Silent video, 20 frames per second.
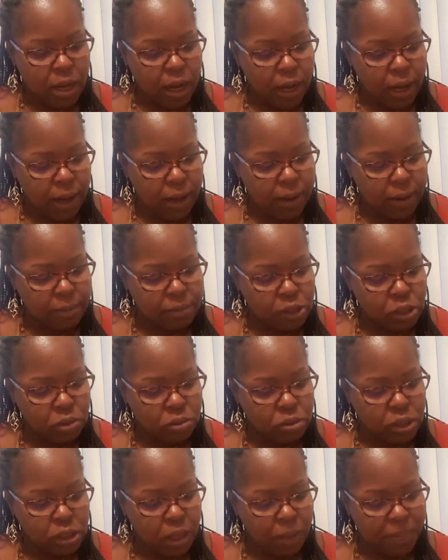Um,
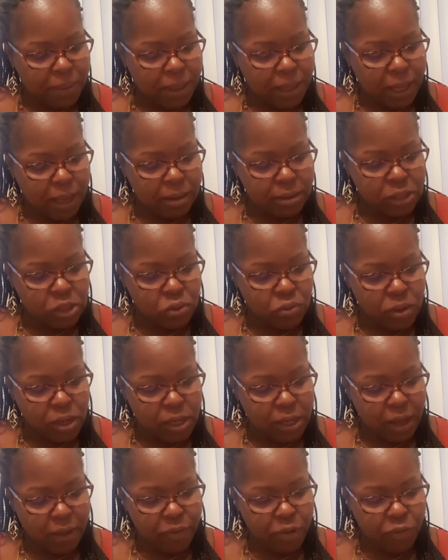so skipping down to
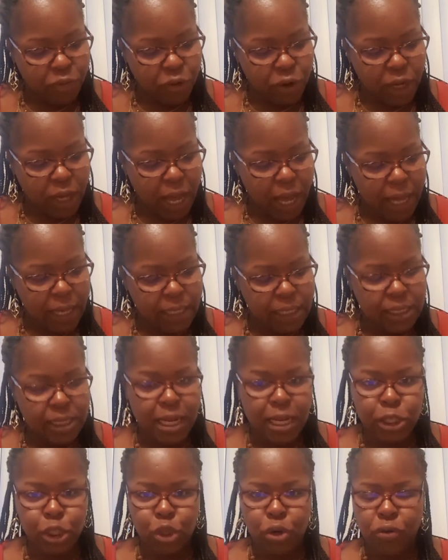11, for God does
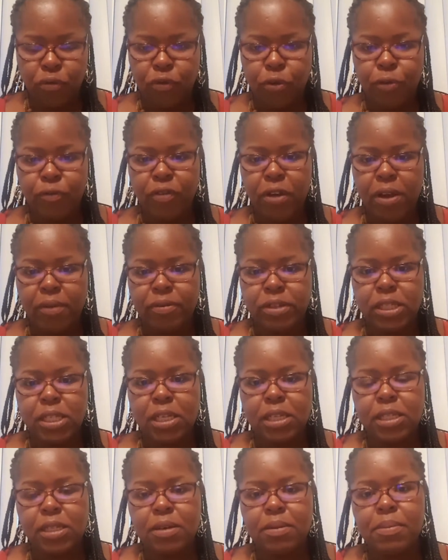not show
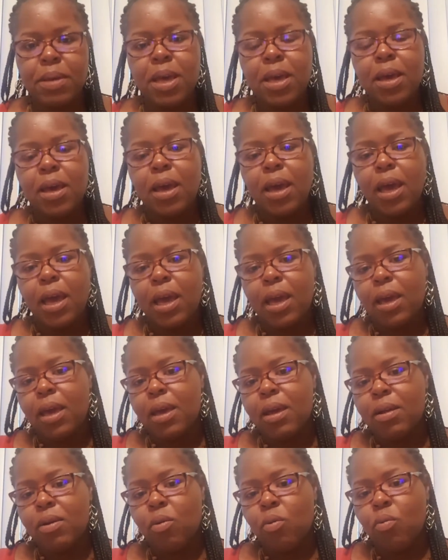favoritism.
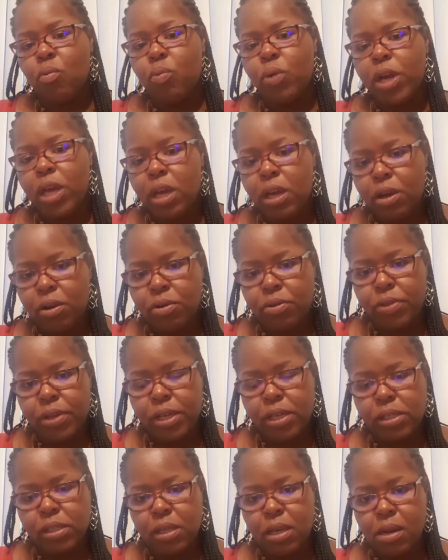And we hear
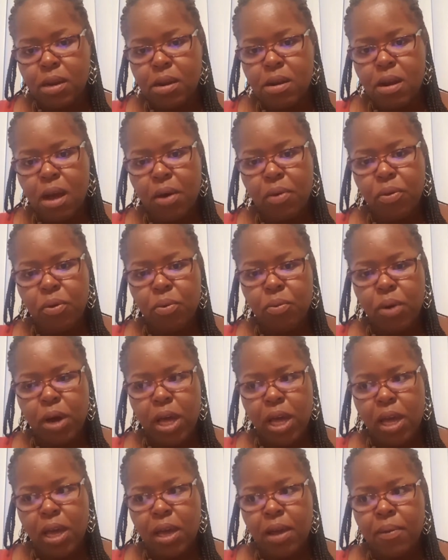this in another
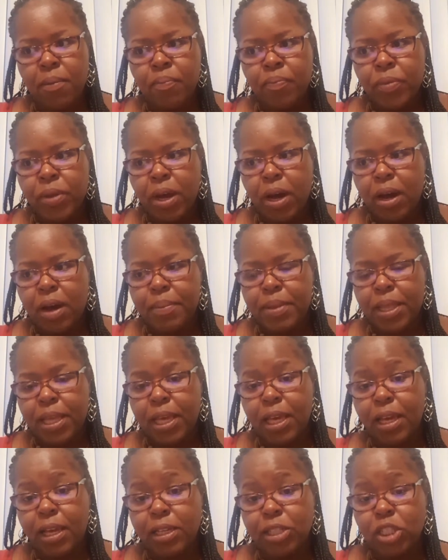way um, in the
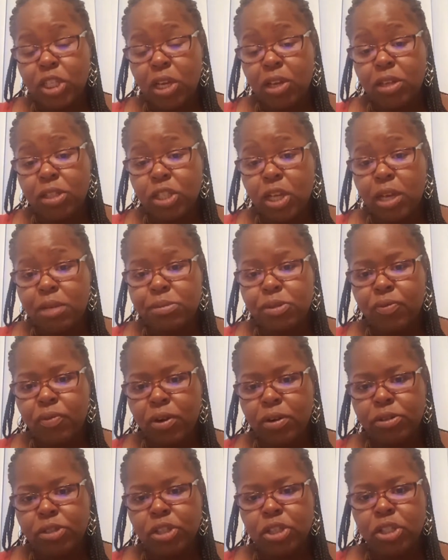King James
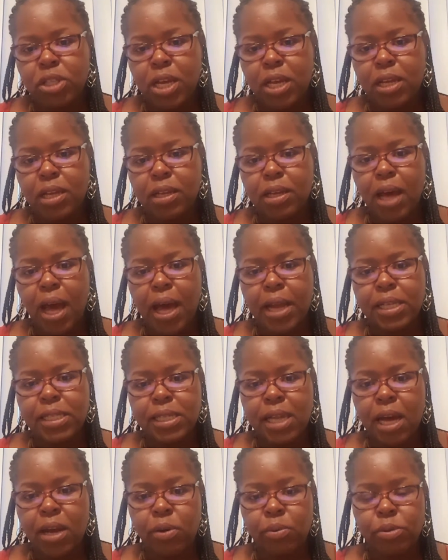Version that God is
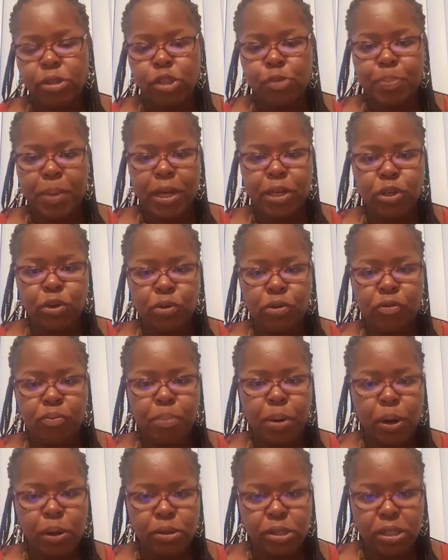not a respecter of
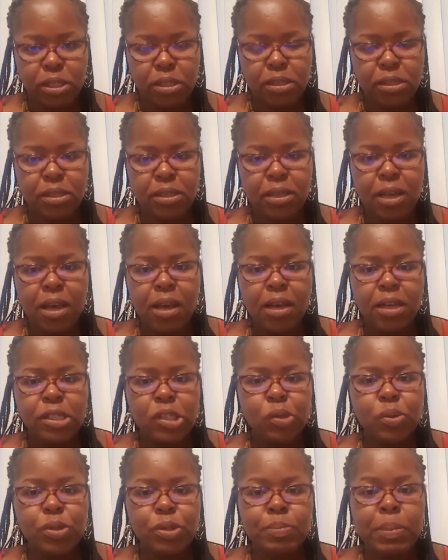persons.
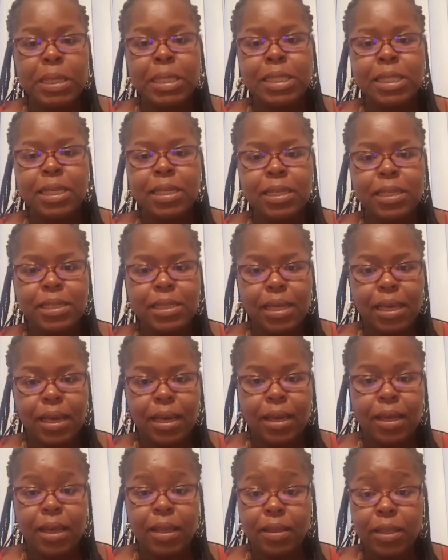So it's basically
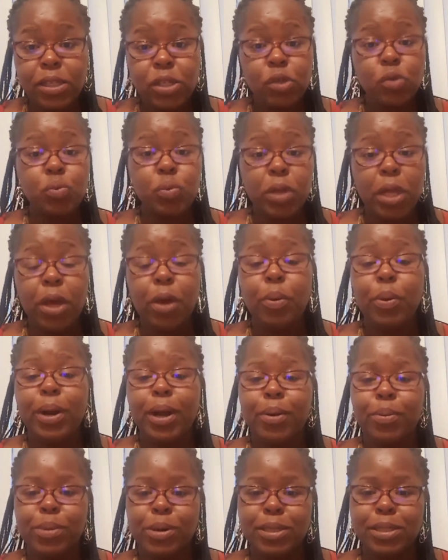saying, and this is really what
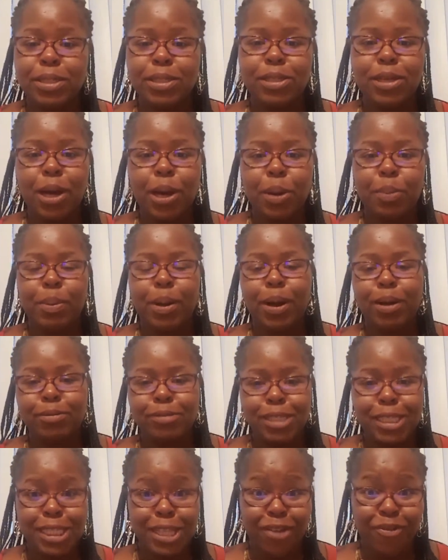I wanted to talk
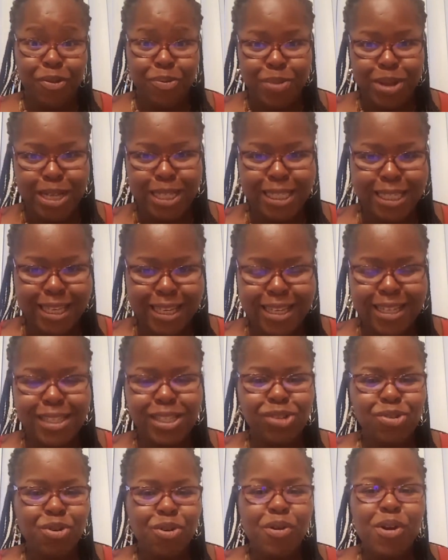about seven minutes in,
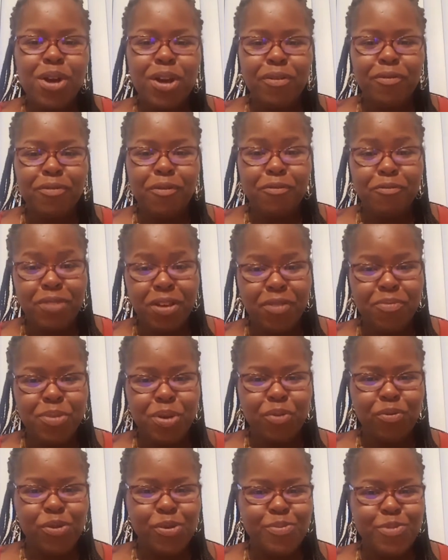so give
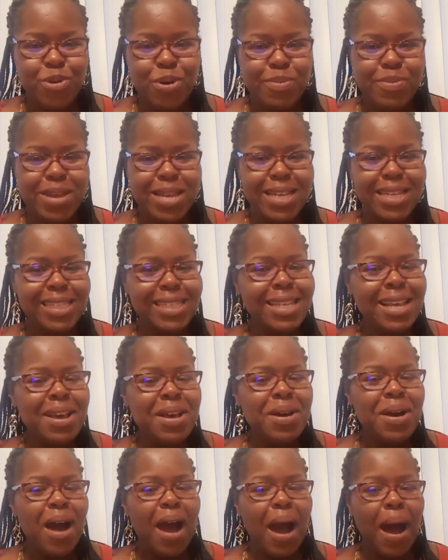me a few more minutes,
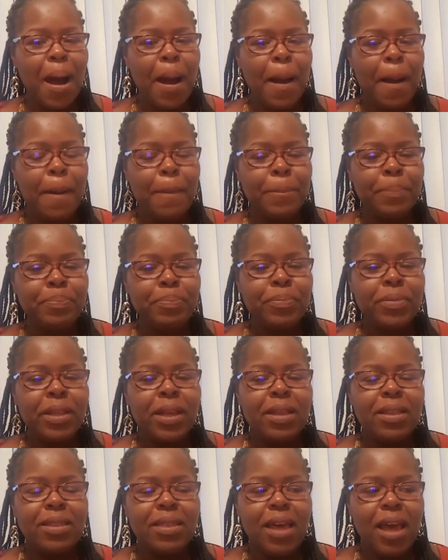um,
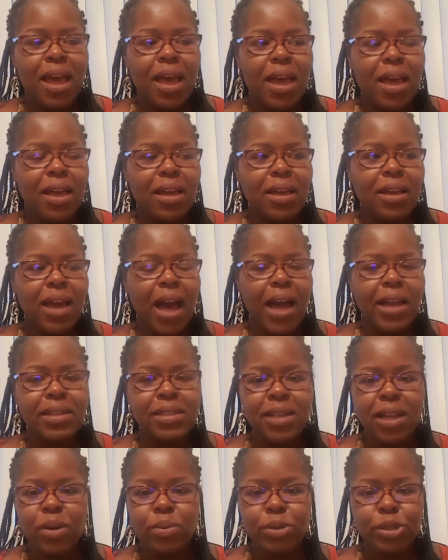that God is
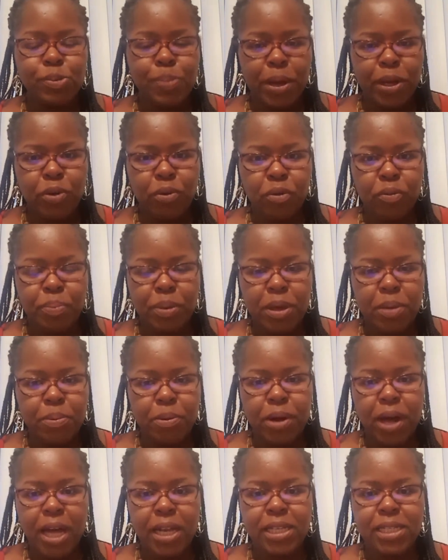not a respecter of
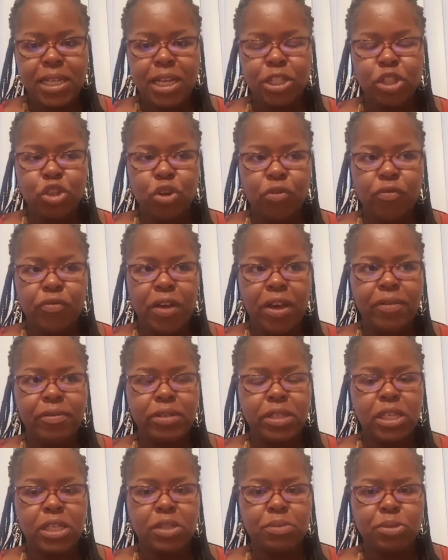people. God does not show
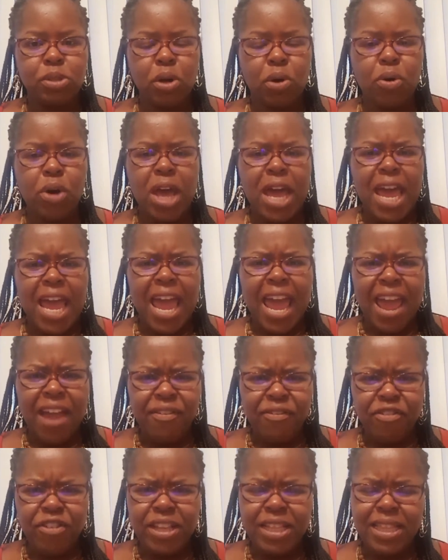favoritism. So
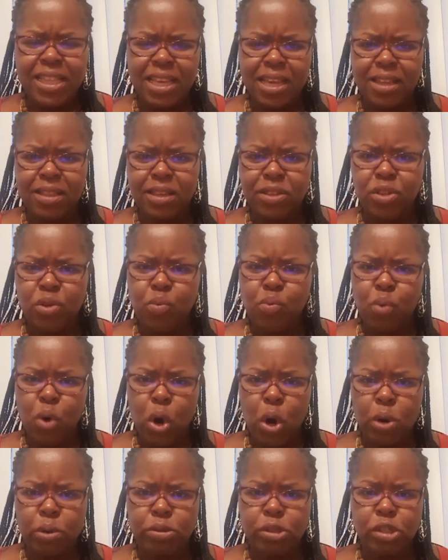everything that the
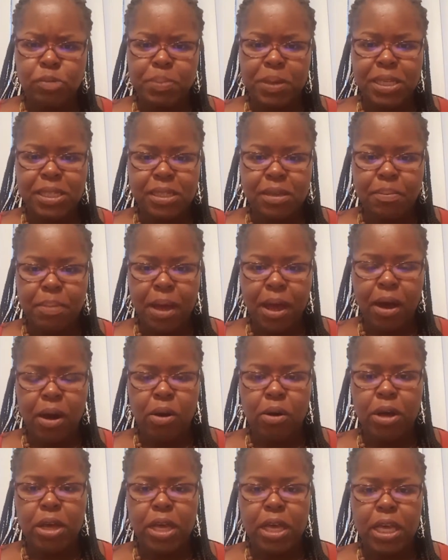word speaks
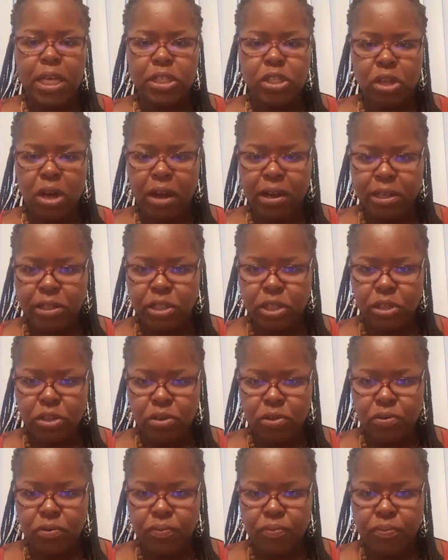about is talking to
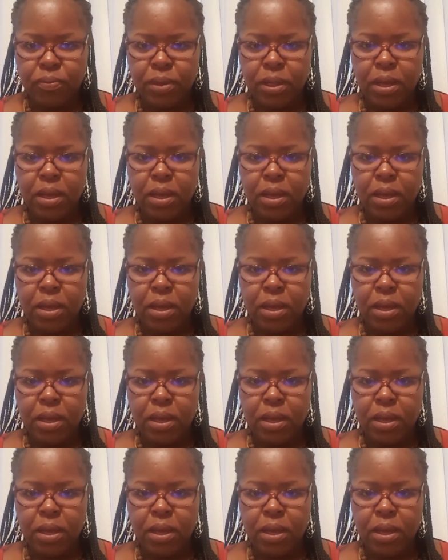you.